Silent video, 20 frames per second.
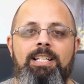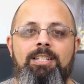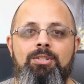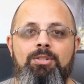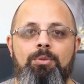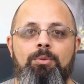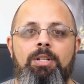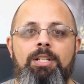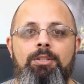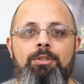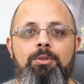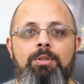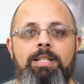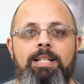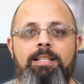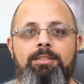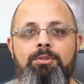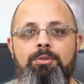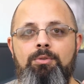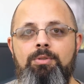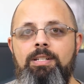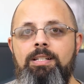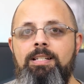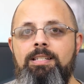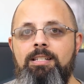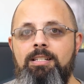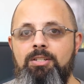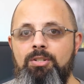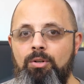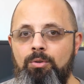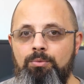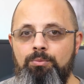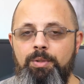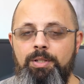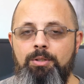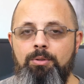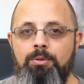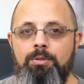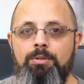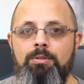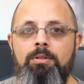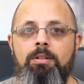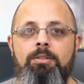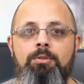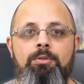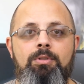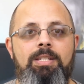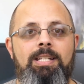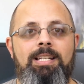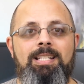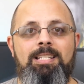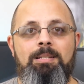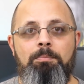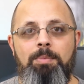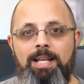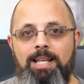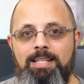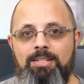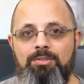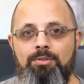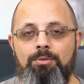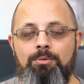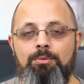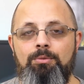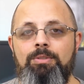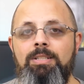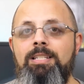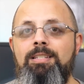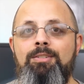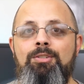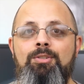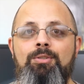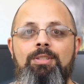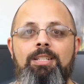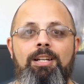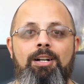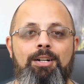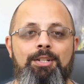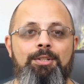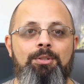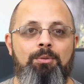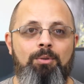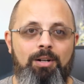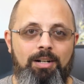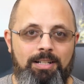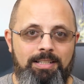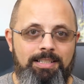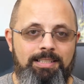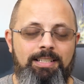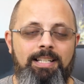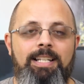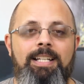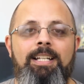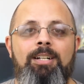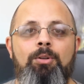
So you can either use it as its own recorder, use it as a pass-through, listen to the audio on it,